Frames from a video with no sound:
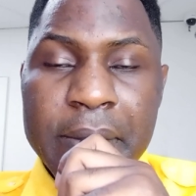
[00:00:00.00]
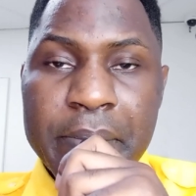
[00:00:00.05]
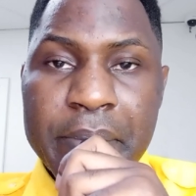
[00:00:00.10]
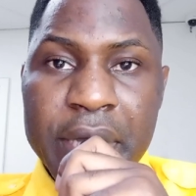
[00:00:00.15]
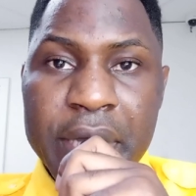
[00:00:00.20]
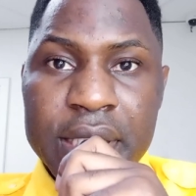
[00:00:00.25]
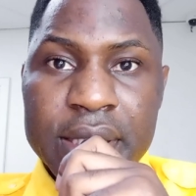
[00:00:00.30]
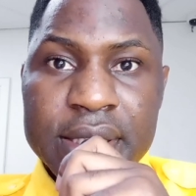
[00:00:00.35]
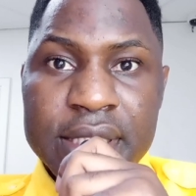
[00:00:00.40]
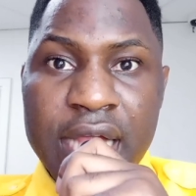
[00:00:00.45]

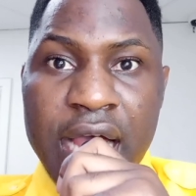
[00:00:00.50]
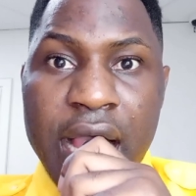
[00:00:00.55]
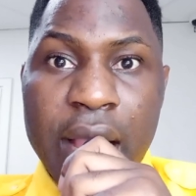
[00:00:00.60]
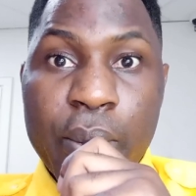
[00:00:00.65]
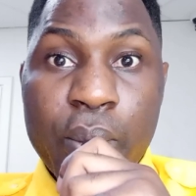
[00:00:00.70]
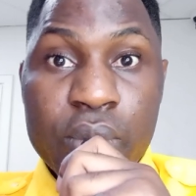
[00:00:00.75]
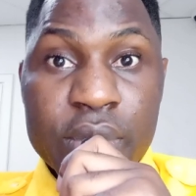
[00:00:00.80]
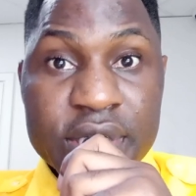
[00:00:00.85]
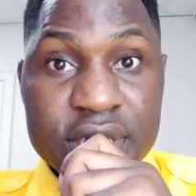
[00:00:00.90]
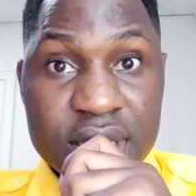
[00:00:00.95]
But I
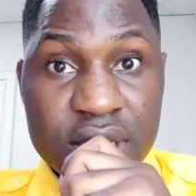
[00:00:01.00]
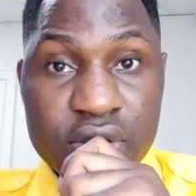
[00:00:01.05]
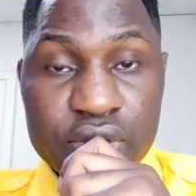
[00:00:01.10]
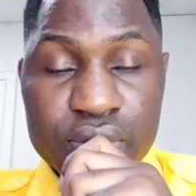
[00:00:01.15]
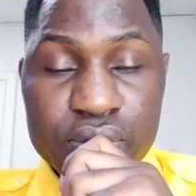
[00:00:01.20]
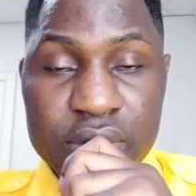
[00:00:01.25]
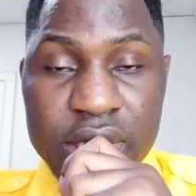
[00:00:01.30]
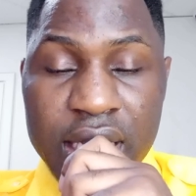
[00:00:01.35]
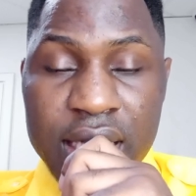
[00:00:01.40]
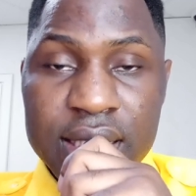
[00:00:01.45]
will tell
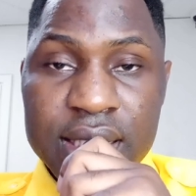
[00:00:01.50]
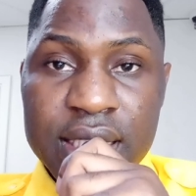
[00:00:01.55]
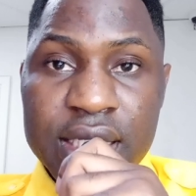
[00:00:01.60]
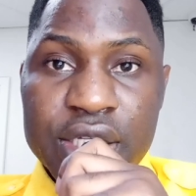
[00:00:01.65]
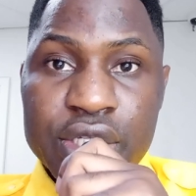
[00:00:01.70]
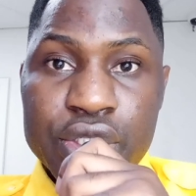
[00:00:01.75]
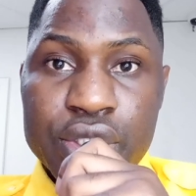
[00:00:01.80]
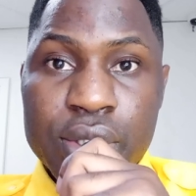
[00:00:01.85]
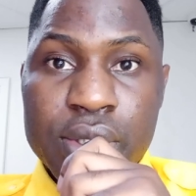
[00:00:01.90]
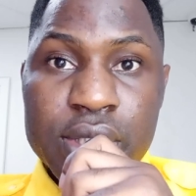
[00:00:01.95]
you that
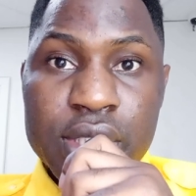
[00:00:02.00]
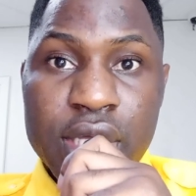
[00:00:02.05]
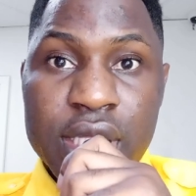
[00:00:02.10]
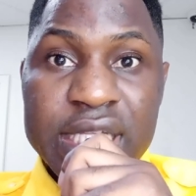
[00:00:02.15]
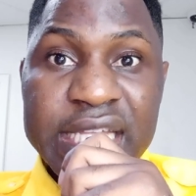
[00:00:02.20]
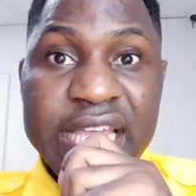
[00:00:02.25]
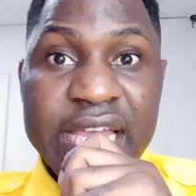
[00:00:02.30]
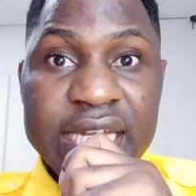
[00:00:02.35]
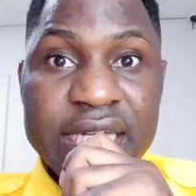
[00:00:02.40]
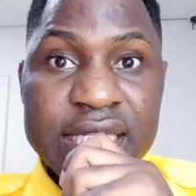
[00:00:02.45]
do
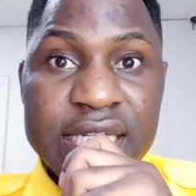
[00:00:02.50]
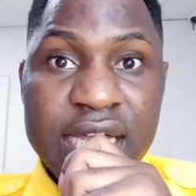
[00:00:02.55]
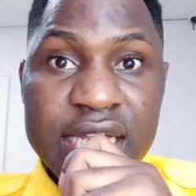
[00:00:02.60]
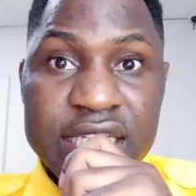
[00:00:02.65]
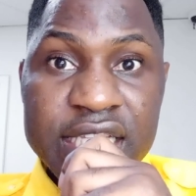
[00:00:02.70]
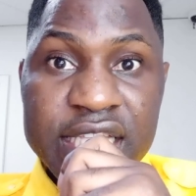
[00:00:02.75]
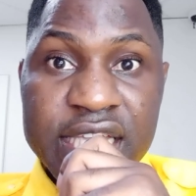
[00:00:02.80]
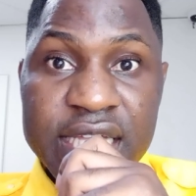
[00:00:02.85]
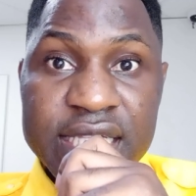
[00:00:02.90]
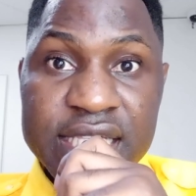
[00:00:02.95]
not get
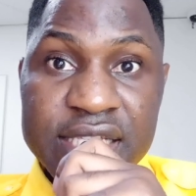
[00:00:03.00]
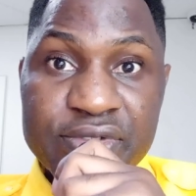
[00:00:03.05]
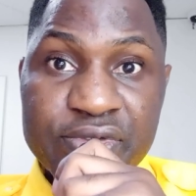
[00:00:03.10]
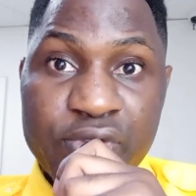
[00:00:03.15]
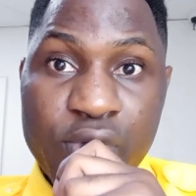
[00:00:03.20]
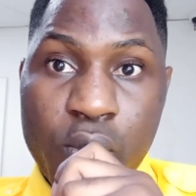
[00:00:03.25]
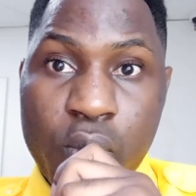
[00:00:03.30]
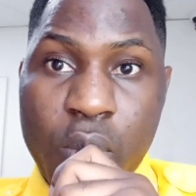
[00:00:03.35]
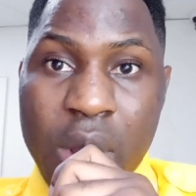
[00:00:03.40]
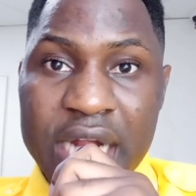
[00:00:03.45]
that, get it
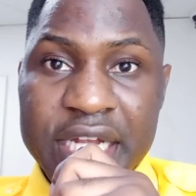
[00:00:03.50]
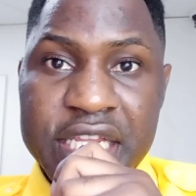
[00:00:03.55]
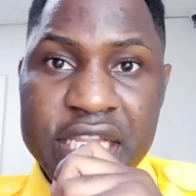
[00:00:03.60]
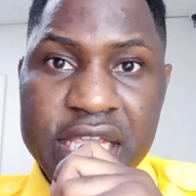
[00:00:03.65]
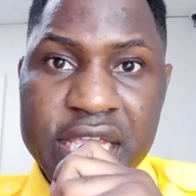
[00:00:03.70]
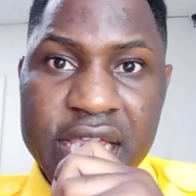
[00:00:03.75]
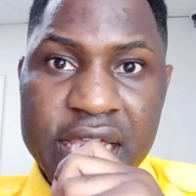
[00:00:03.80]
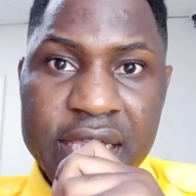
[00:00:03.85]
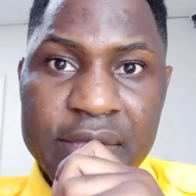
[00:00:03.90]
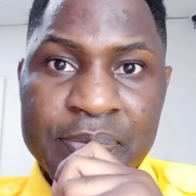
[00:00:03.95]
for 1
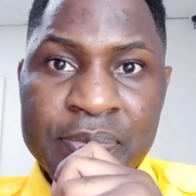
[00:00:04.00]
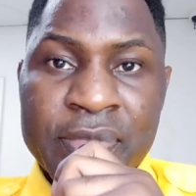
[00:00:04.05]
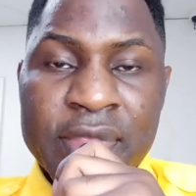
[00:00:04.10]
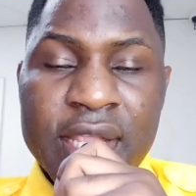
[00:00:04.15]
year.